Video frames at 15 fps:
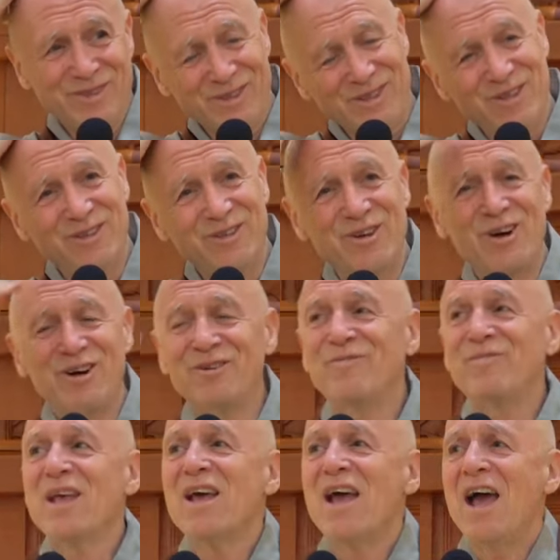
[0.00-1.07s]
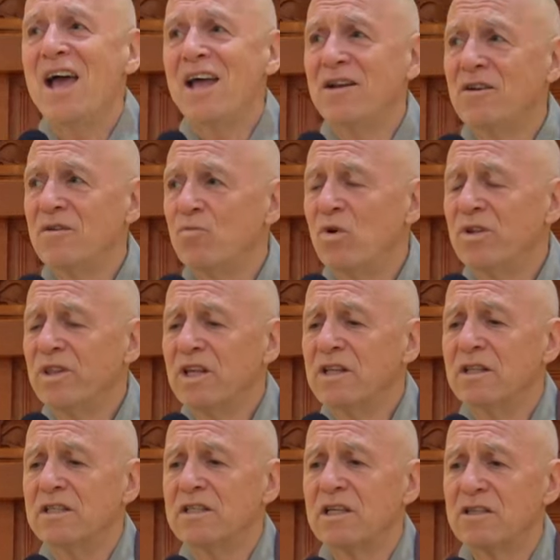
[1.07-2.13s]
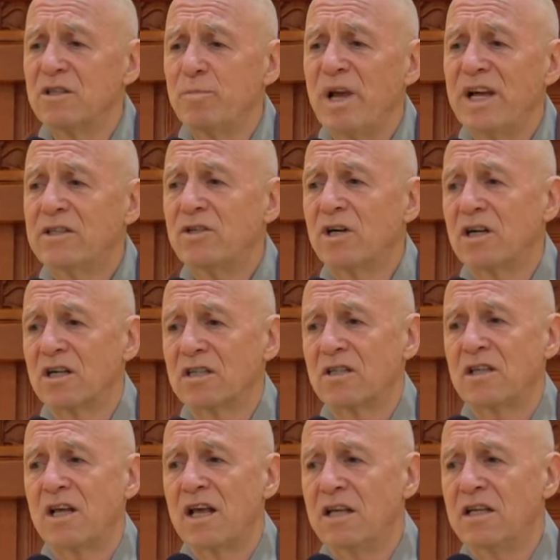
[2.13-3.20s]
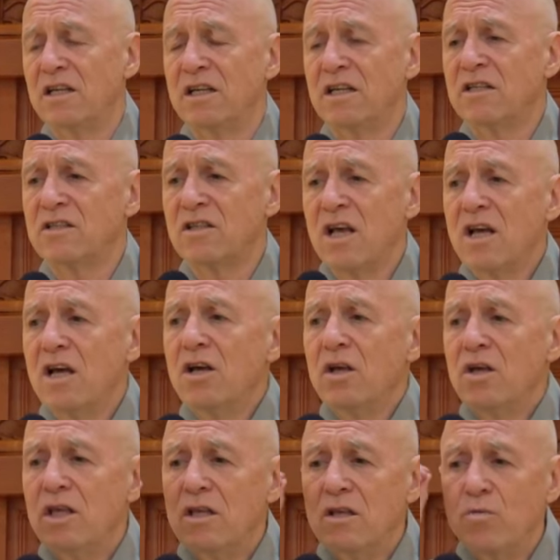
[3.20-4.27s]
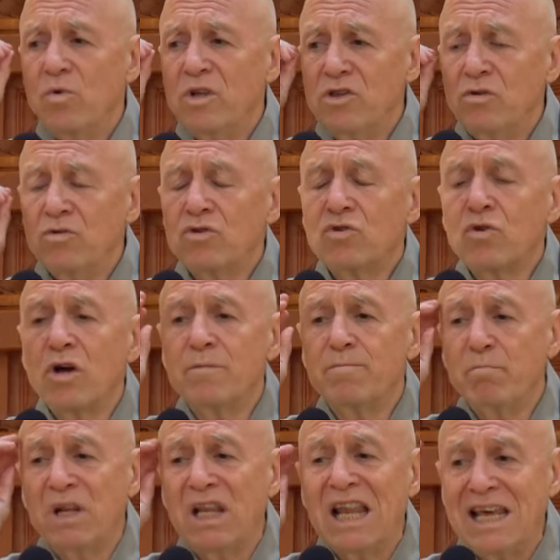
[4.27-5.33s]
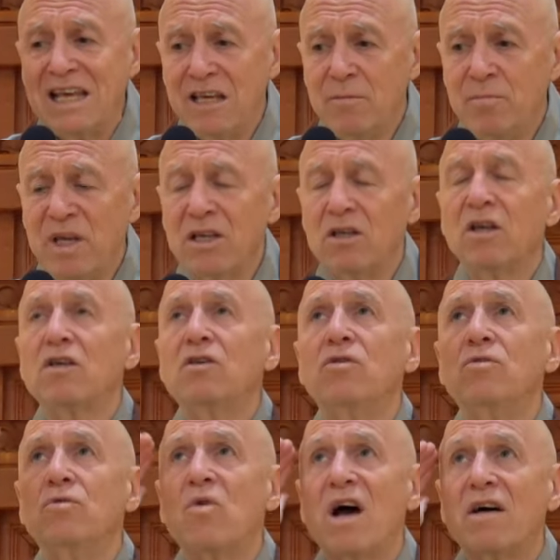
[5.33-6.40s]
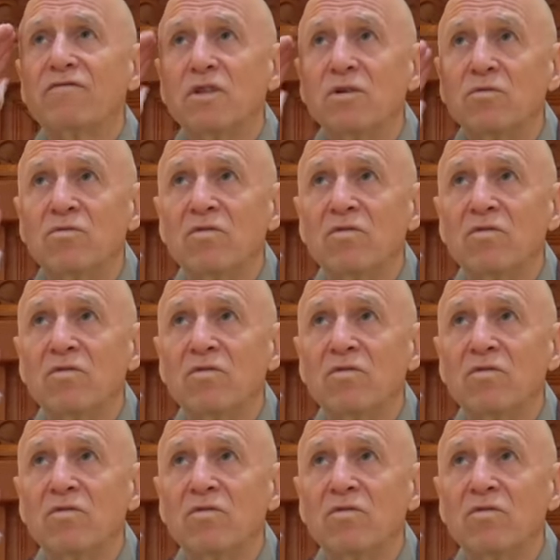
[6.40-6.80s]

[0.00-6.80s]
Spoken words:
you know? And one thing the six patriarchs said is, when you start blaming, you have to